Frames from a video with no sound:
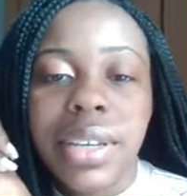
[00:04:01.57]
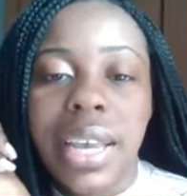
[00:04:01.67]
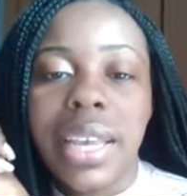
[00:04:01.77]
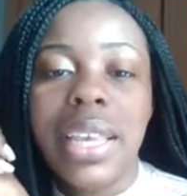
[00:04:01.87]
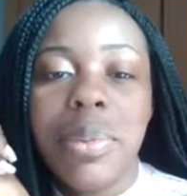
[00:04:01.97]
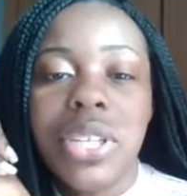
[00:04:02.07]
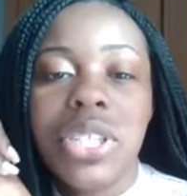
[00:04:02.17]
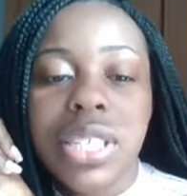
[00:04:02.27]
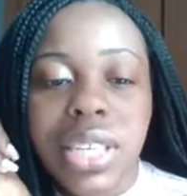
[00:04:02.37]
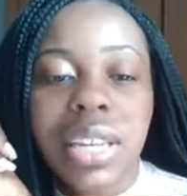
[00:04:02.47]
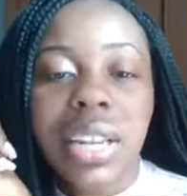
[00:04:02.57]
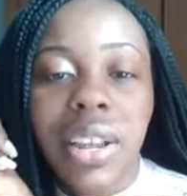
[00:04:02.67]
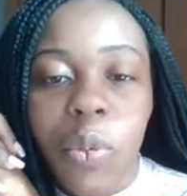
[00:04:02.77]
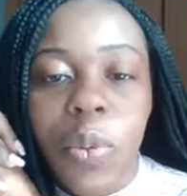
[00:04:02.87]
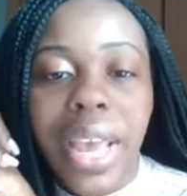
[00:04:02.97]
And he be just sitting
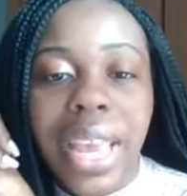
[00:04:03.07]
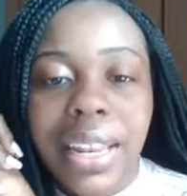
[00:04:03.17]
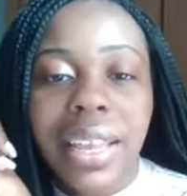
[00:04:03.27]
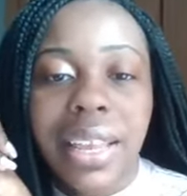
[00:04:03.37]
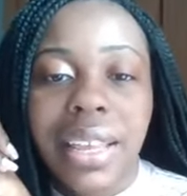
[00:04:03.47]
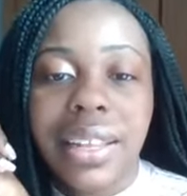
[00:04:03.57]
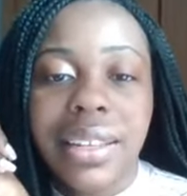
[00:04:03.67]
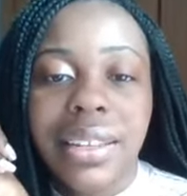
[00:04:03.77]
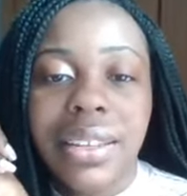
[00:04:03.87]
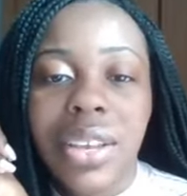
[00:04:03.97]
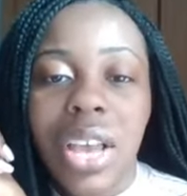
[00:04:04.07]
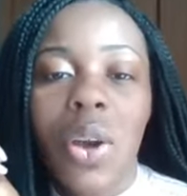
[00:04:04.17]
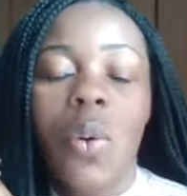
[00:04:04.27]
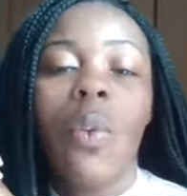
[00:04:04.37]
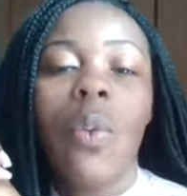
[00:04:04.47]
there waiting,
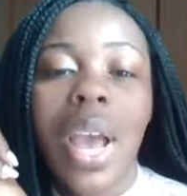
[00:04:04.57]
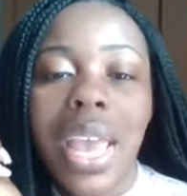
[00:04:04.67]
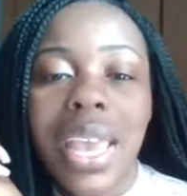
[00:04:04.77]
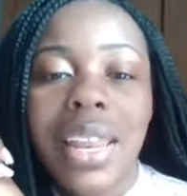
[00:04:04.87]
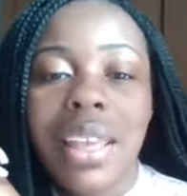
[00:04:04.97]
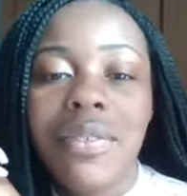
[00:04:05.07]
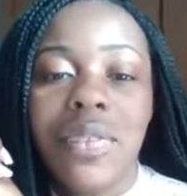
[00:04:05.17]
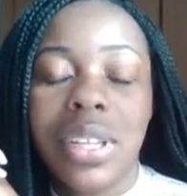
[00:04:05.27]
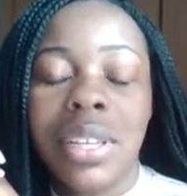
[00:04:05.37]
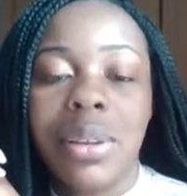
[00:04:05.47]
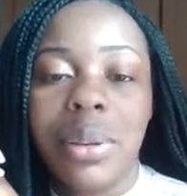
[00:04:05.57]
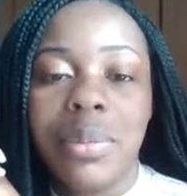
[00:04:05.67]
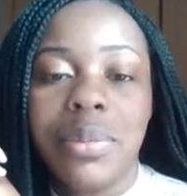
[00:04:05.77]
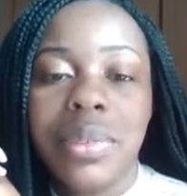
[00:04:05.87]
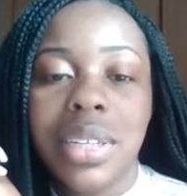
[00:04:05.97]
waiting for
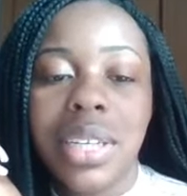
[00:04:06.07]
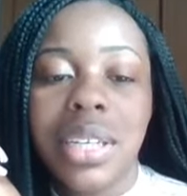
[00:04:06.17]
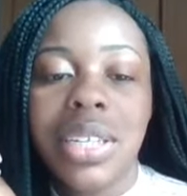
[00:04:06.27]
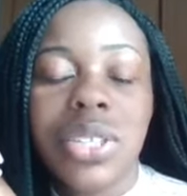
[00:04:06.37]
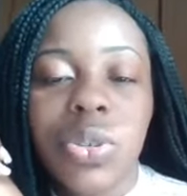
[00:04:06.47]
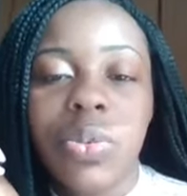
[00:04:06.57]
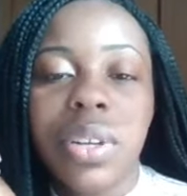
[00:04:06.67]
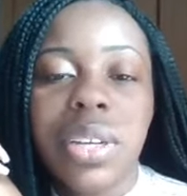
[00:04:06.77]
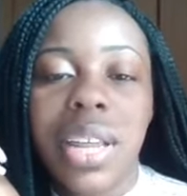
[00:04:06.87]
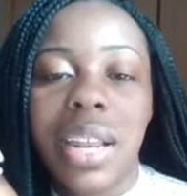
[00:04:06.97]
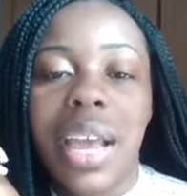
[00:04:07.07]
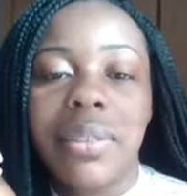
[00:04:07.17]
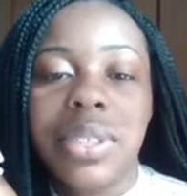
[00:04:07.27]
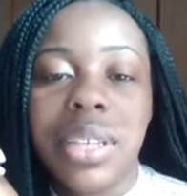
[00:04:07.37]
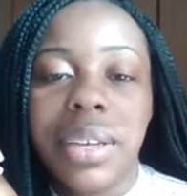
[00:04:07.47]
them to surrender their
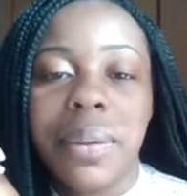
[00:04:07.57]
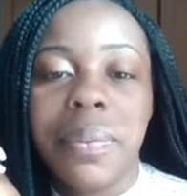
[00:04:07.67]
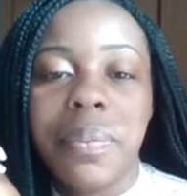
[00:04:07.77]
life to him.